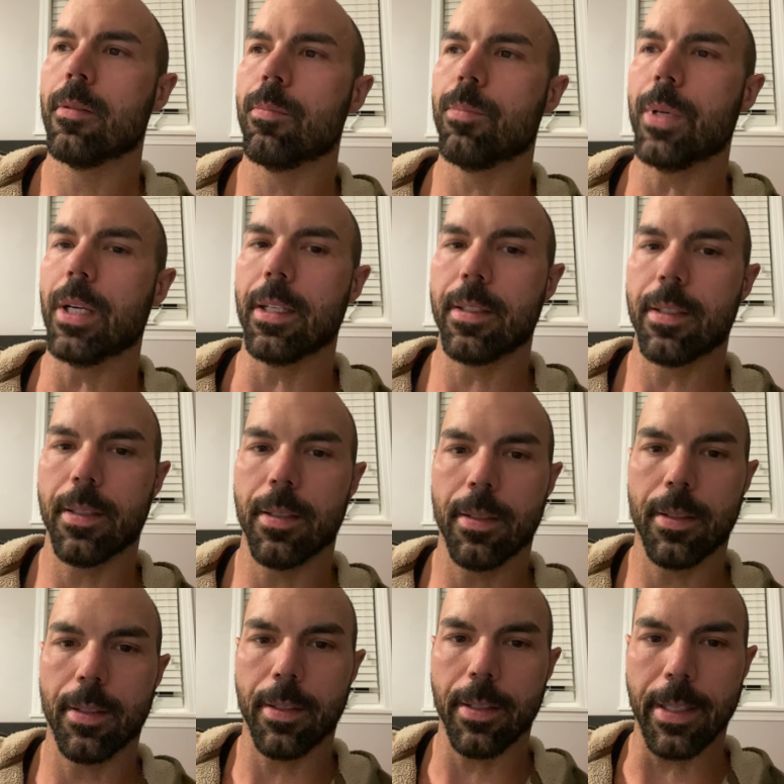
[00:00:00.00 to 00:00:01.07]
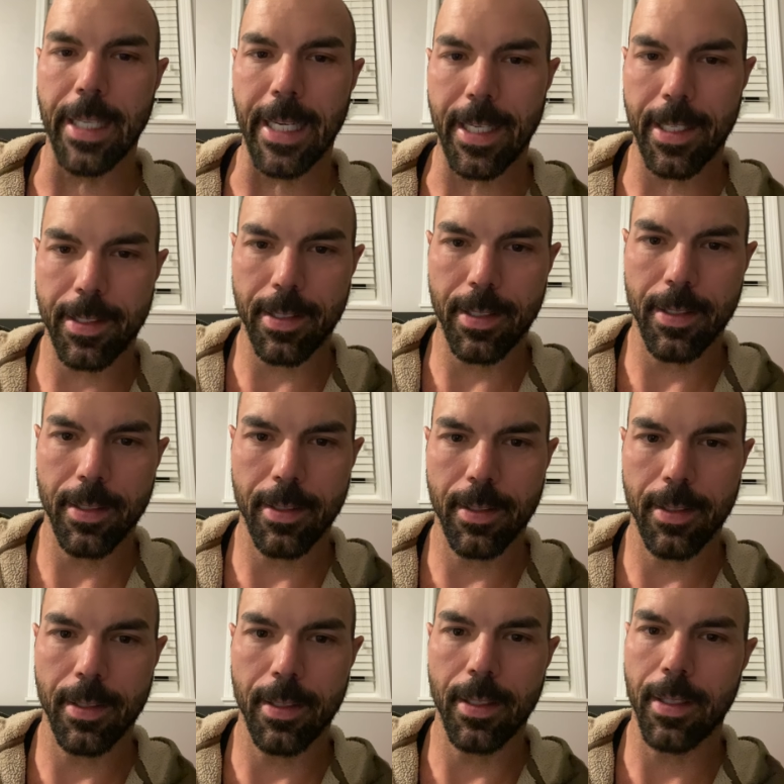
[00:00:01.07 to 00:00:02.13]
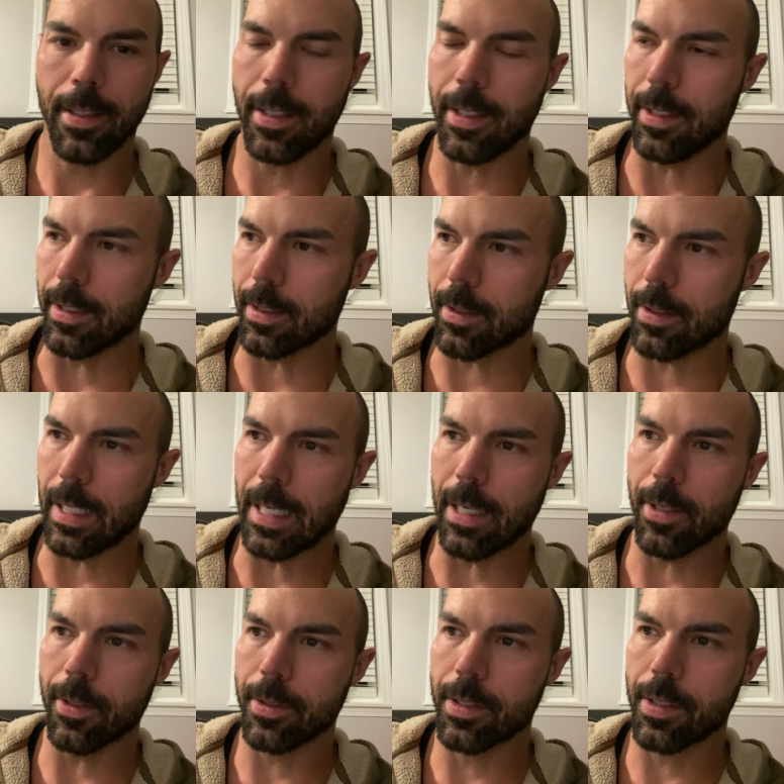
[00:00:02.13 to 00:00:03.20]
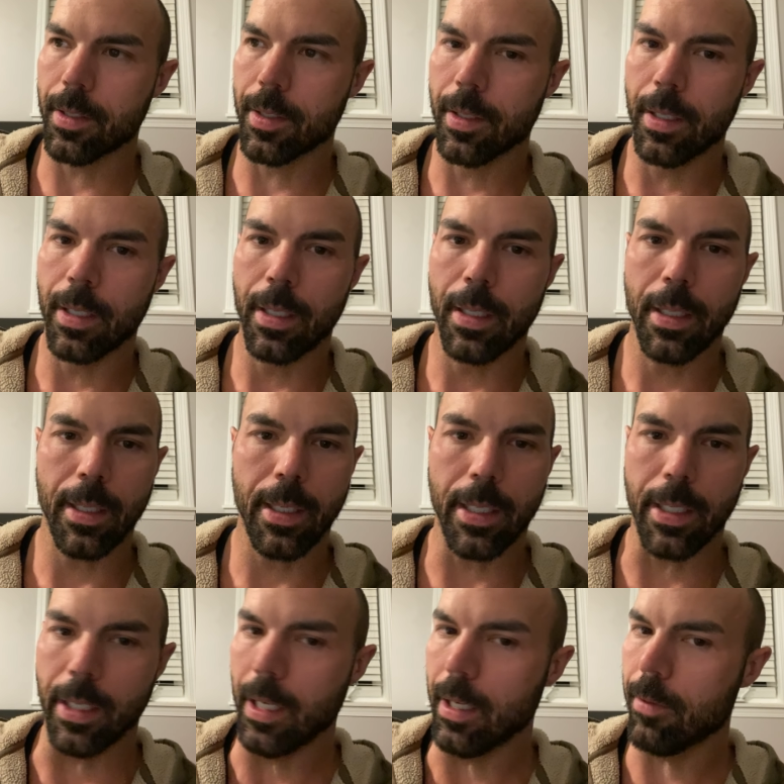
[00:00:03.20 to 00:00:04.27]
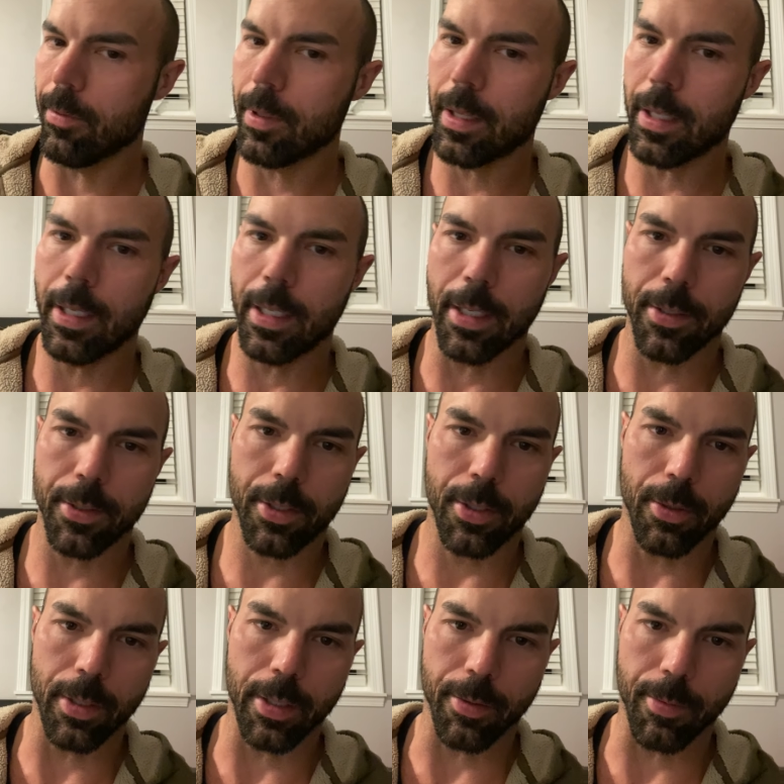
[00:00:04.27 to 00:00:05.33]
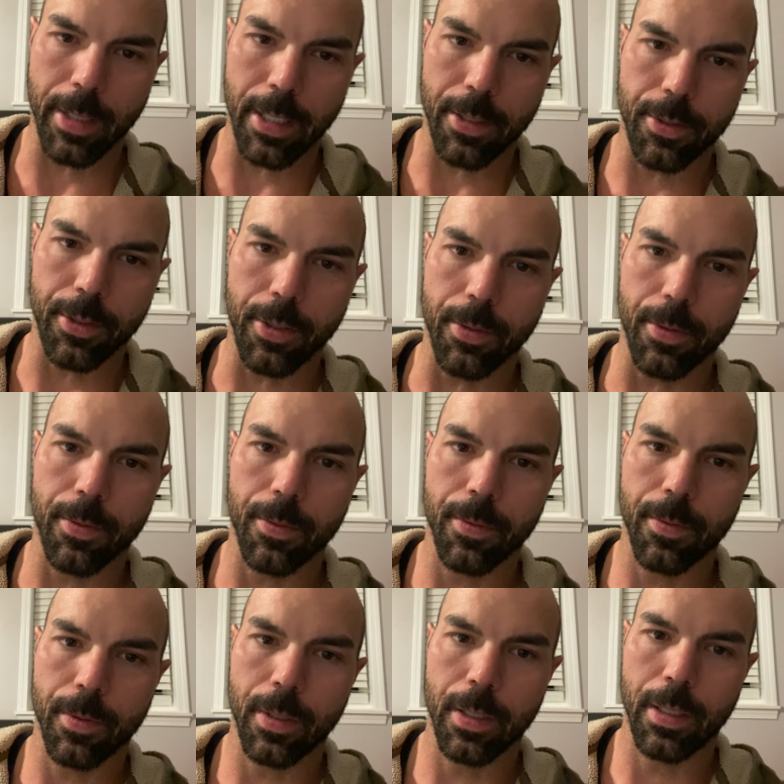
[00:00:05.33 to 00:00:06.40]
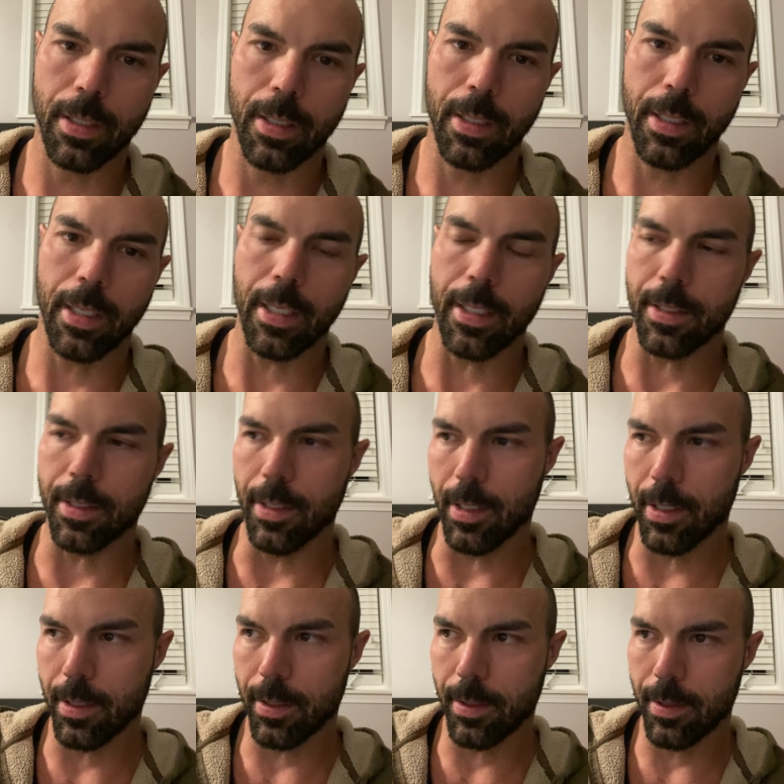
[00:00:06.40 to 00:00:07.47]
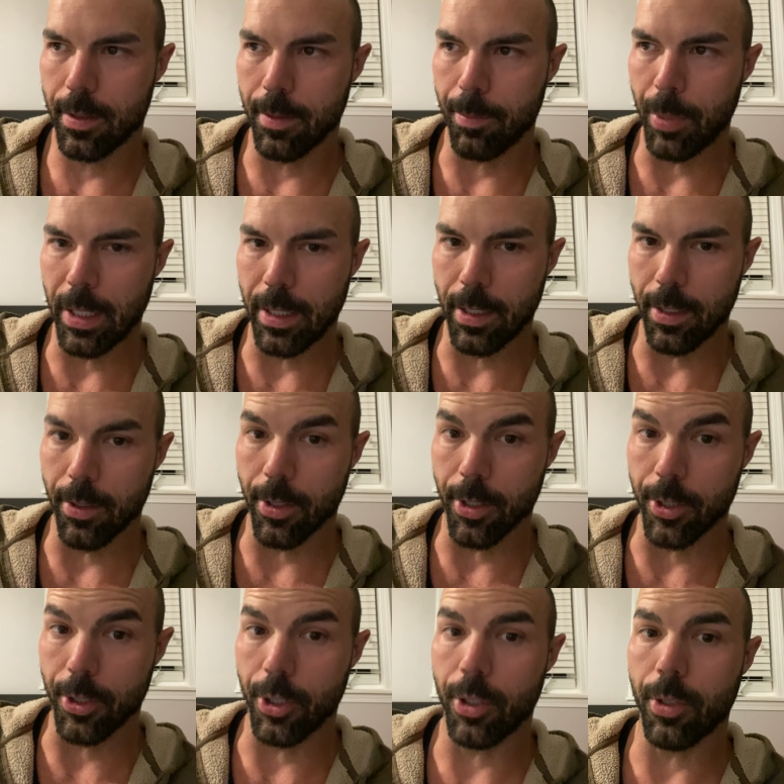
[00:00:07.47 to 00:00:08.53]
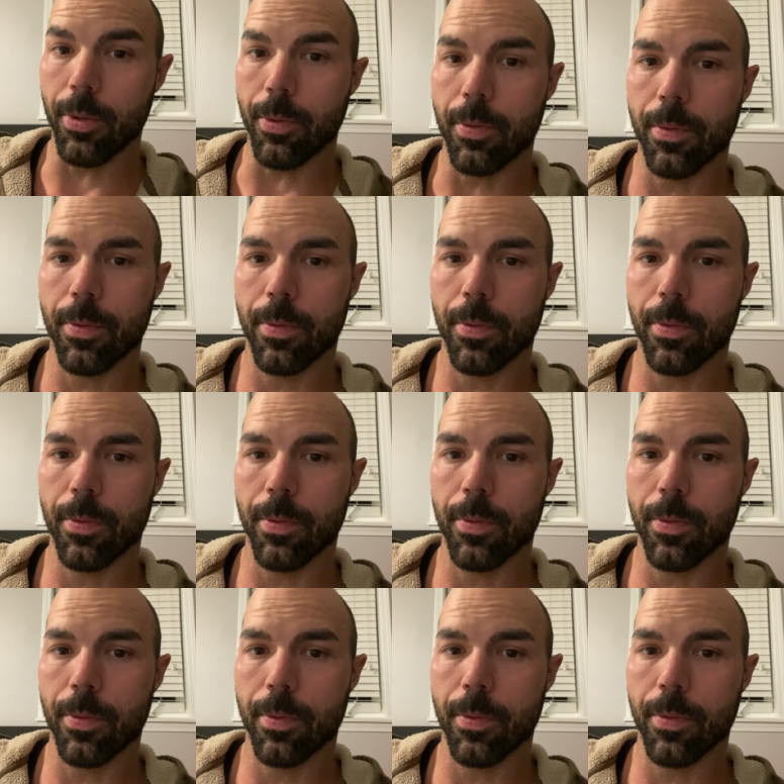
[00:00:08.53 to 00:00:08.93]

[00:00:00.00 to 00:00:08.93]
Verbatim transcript: But that and the clouds and everything else going around you, it's not dependent on you.